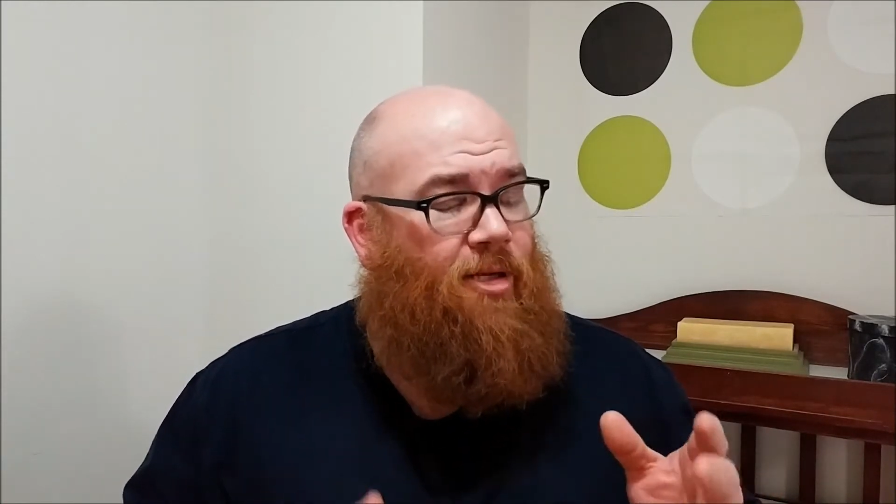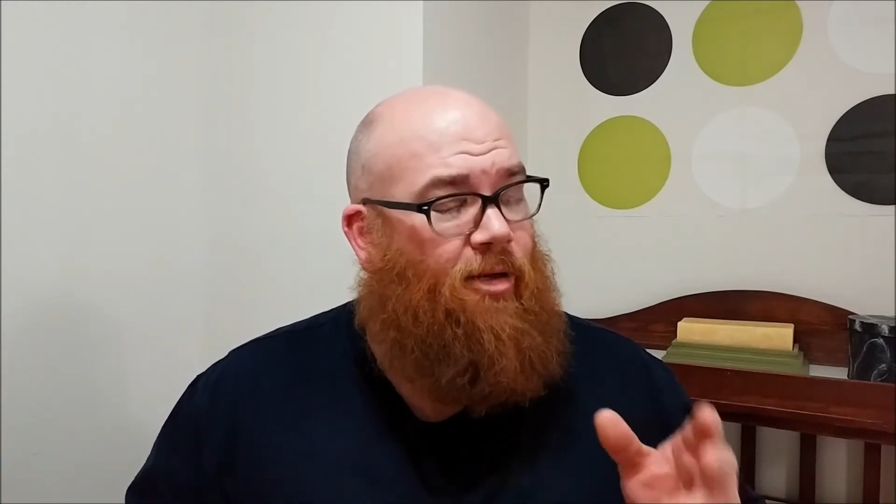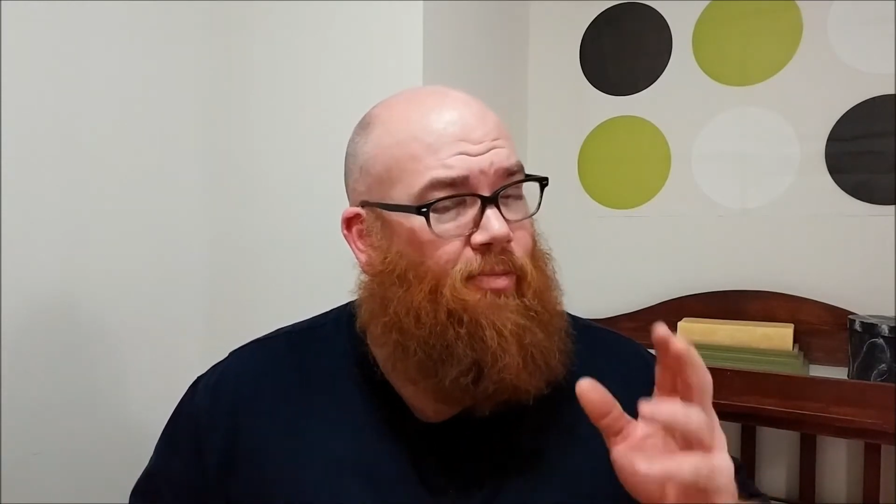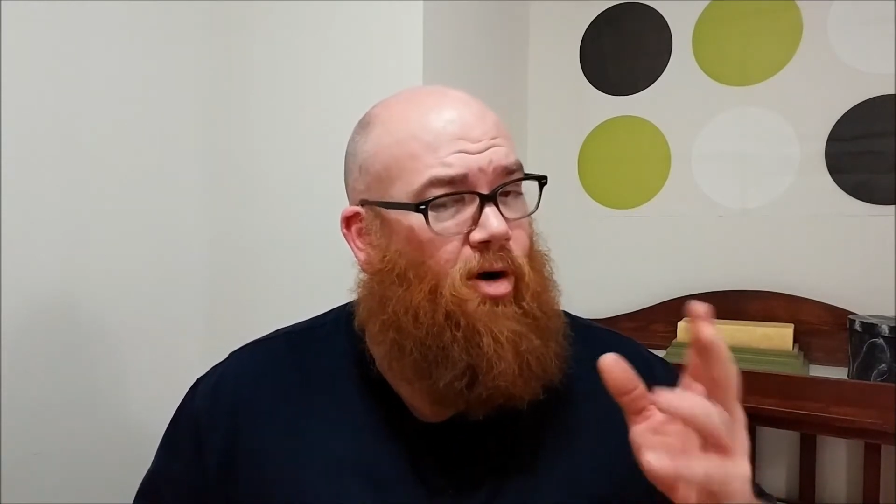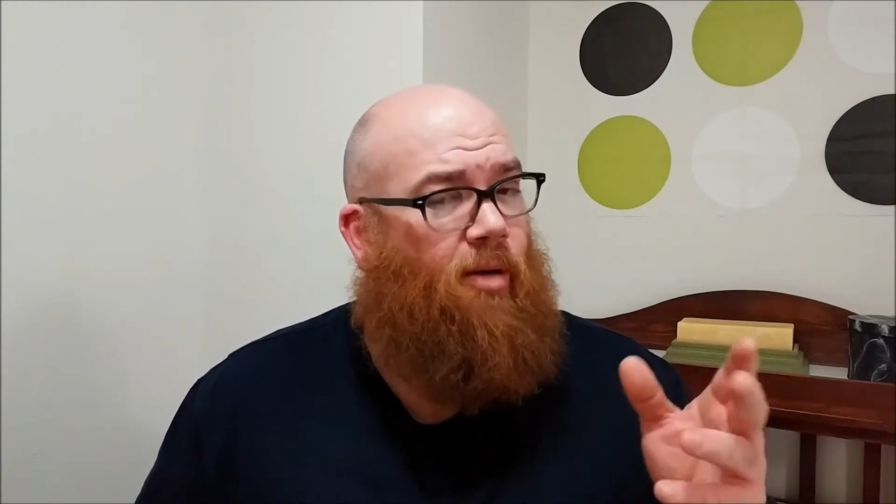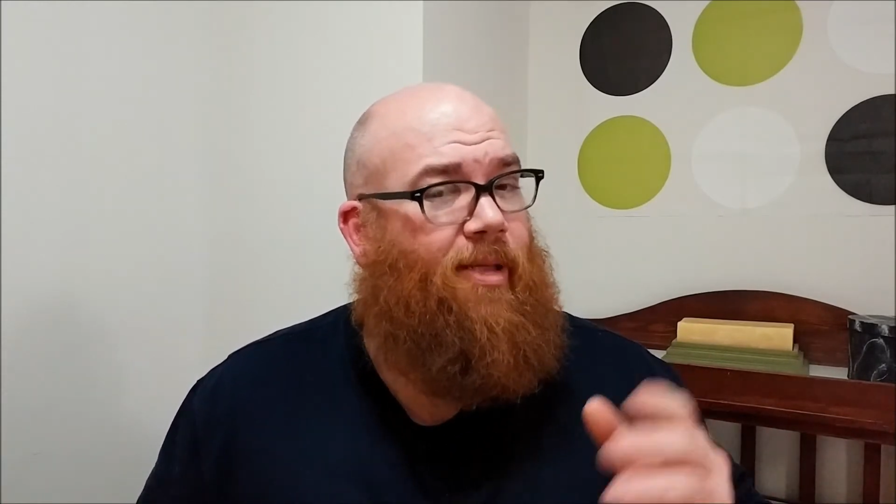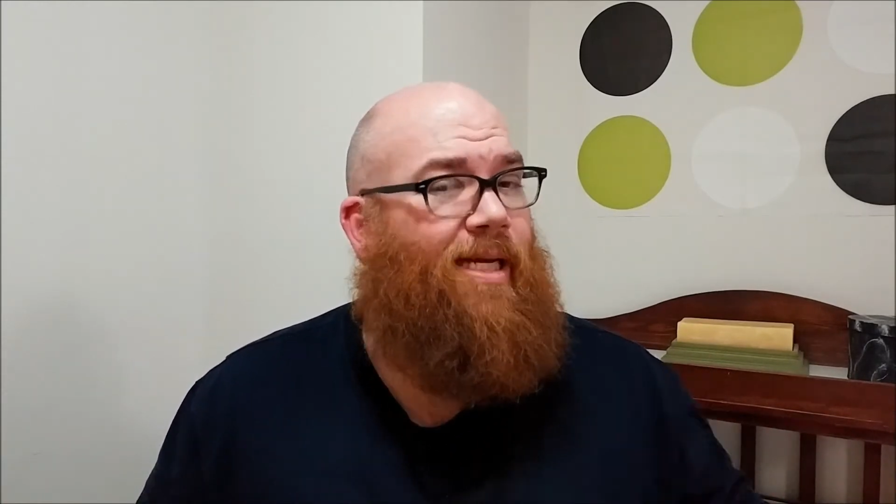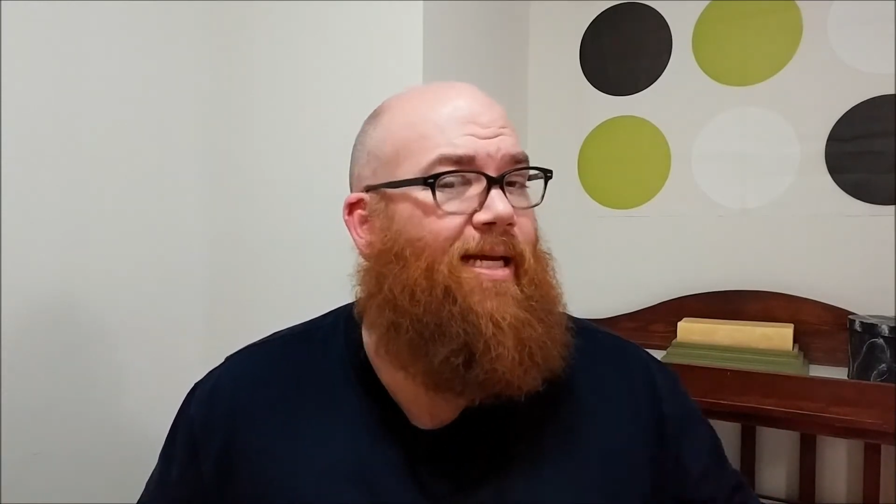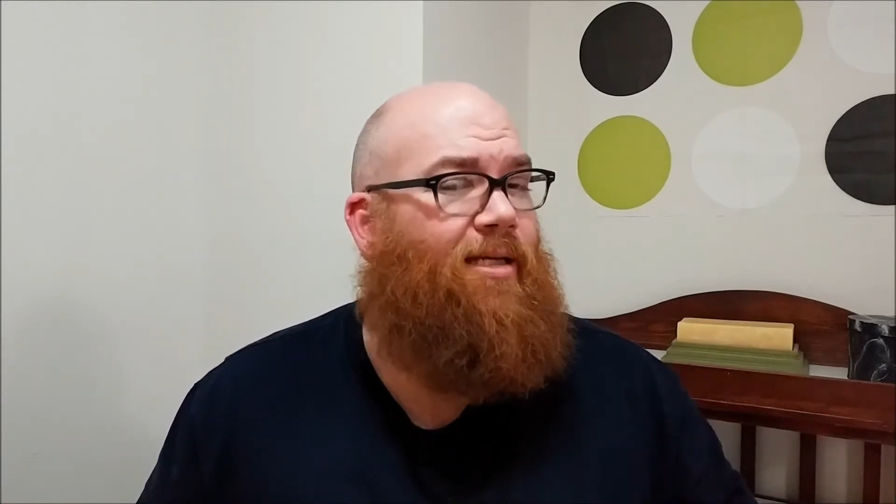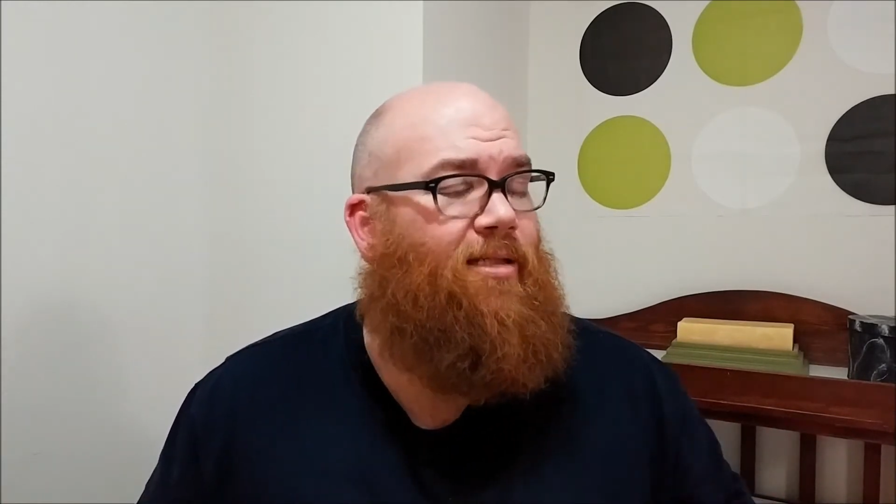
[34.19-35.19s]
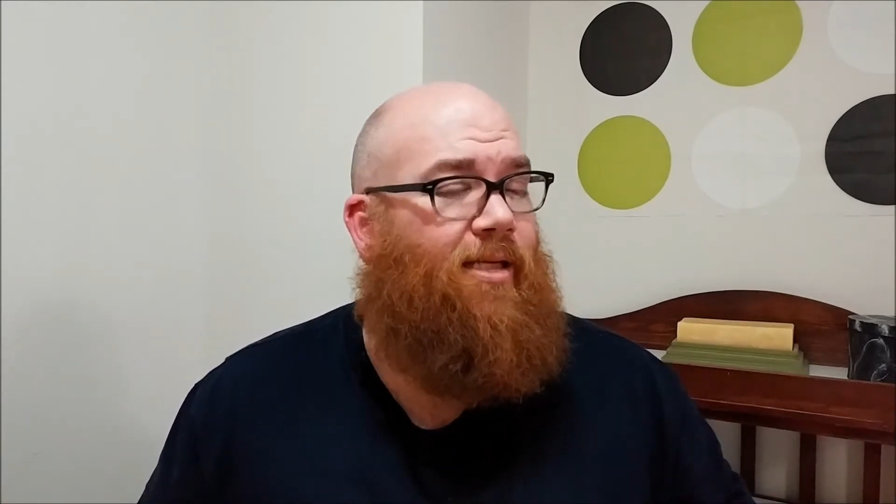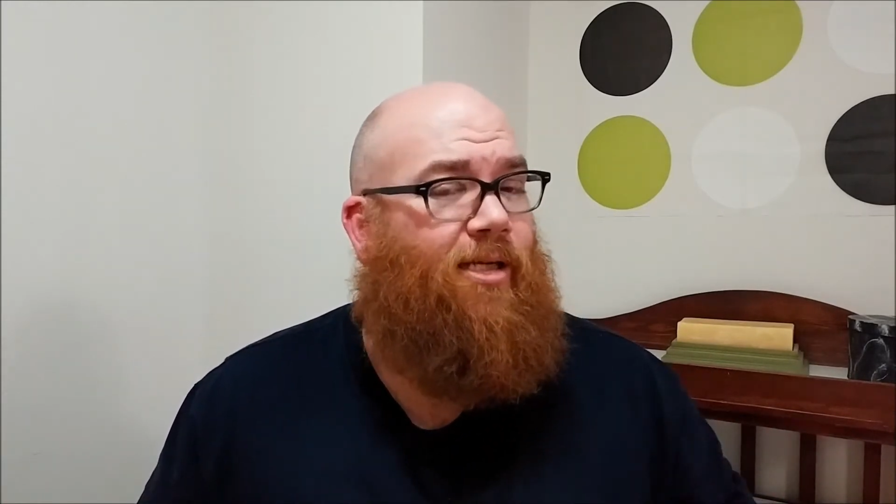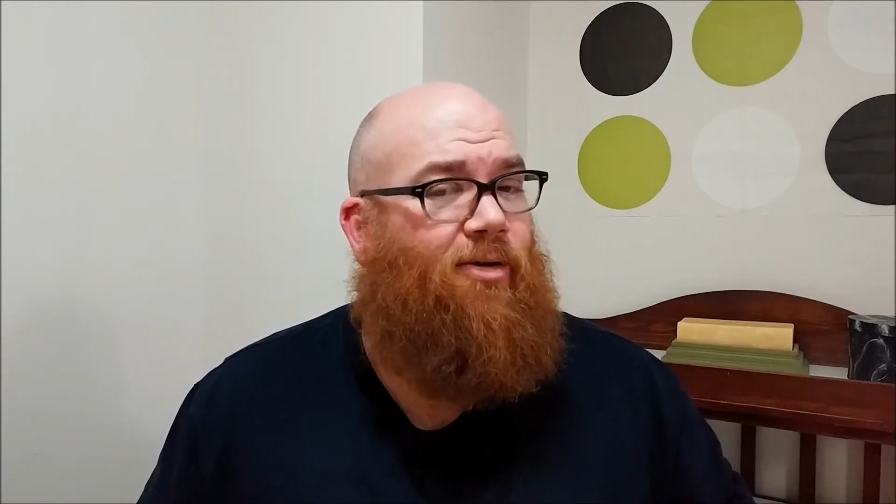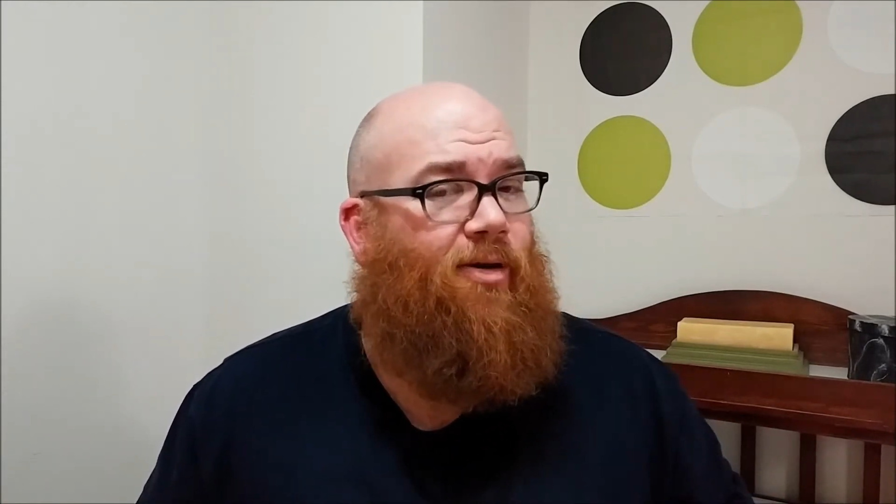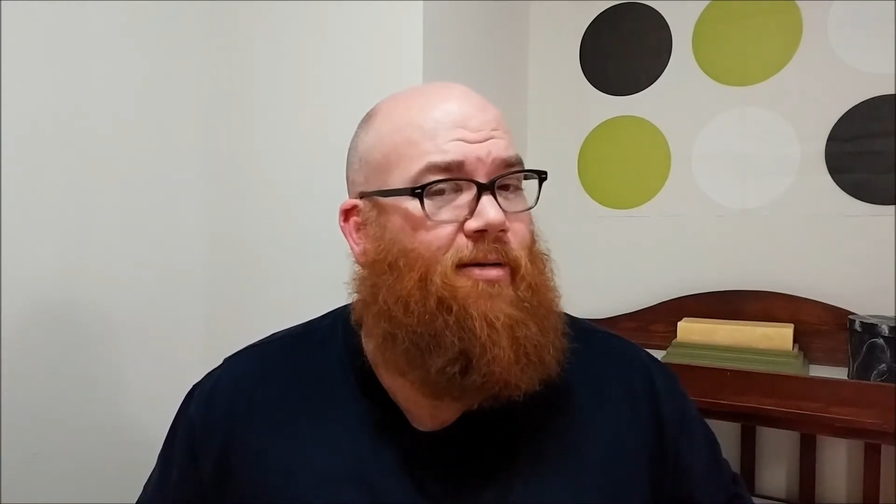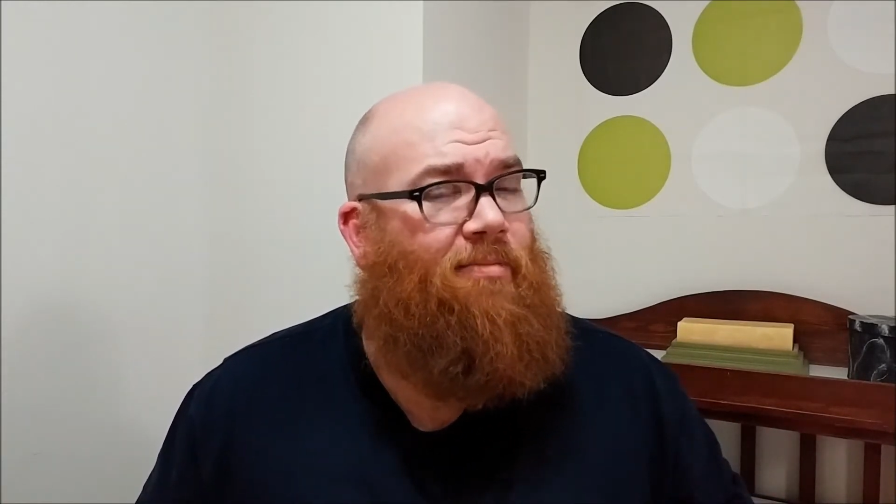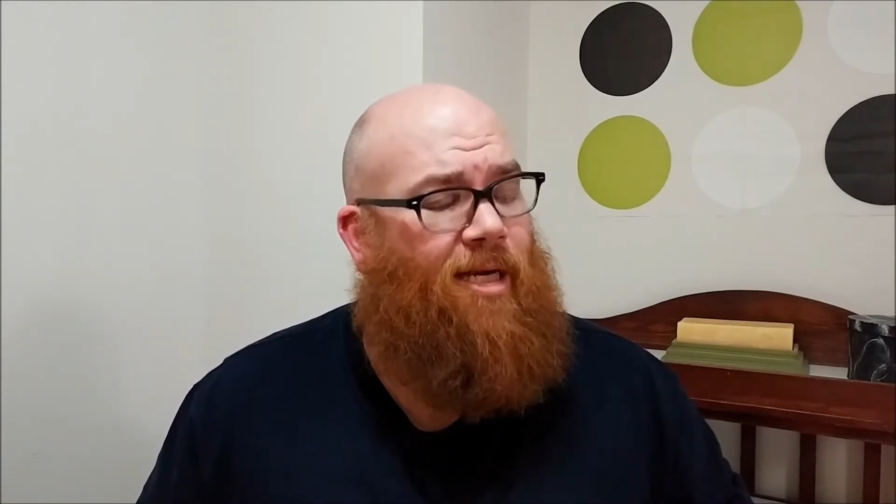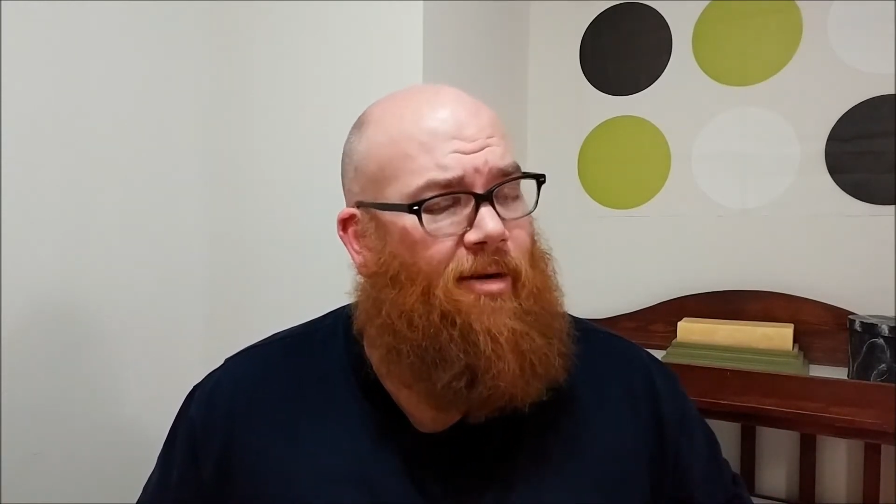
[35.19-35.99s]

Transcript: you could probably easily do it